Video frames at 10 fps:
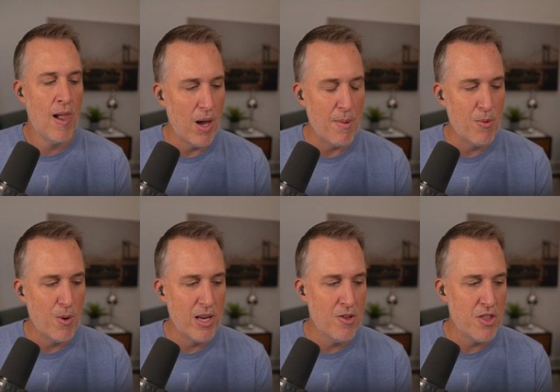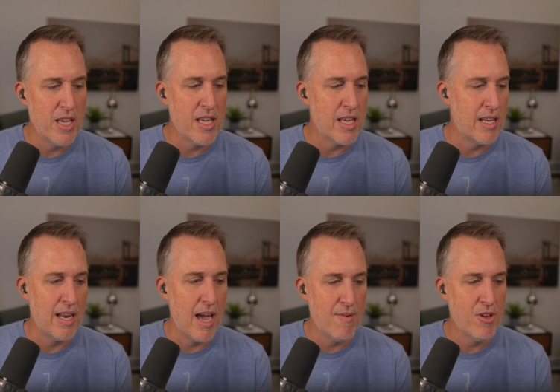I mean, what do you think? And
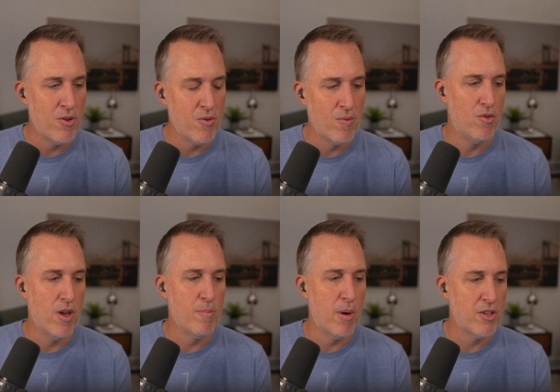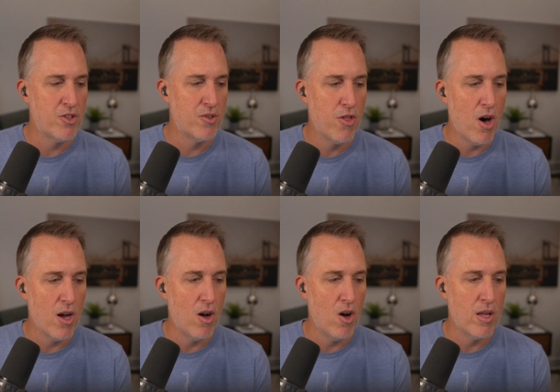have you done much
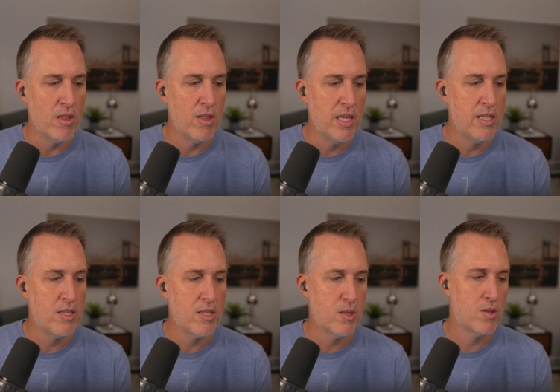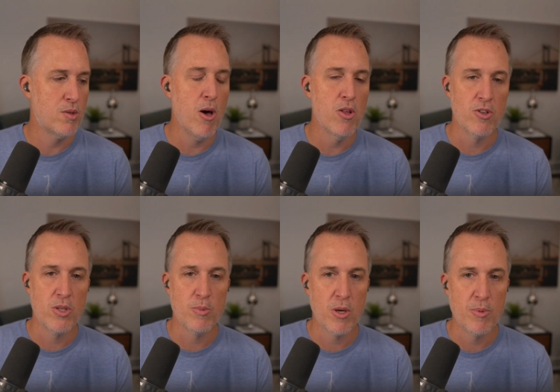thought on these smaller
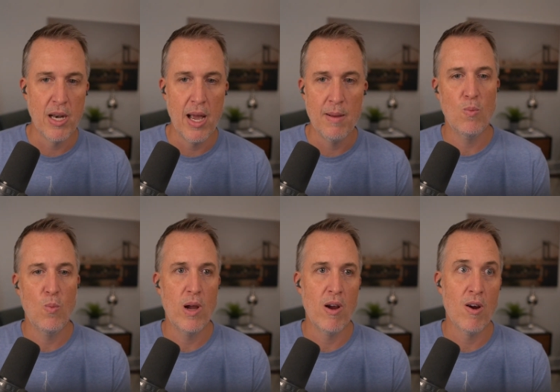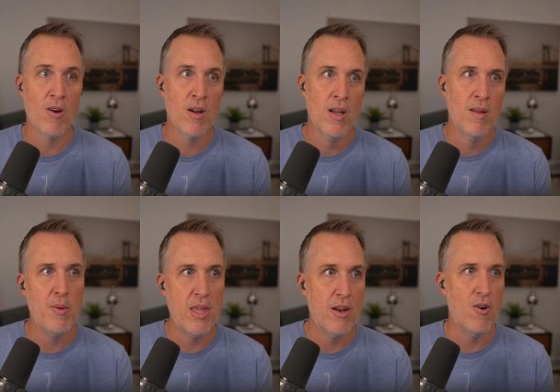subscription apps where
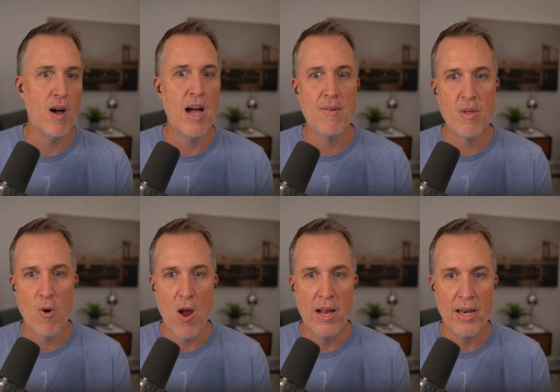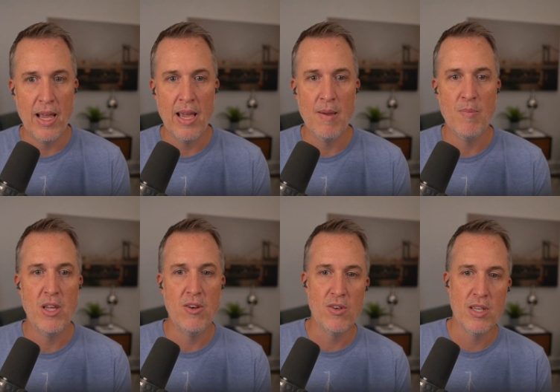they don't have the brand name?
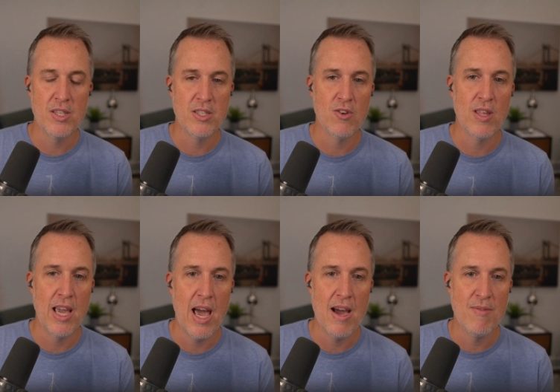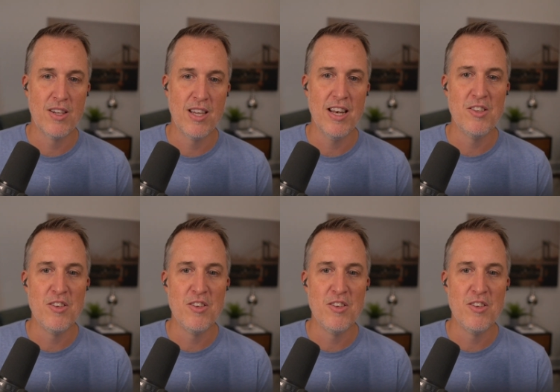They don't necessarily have the kind of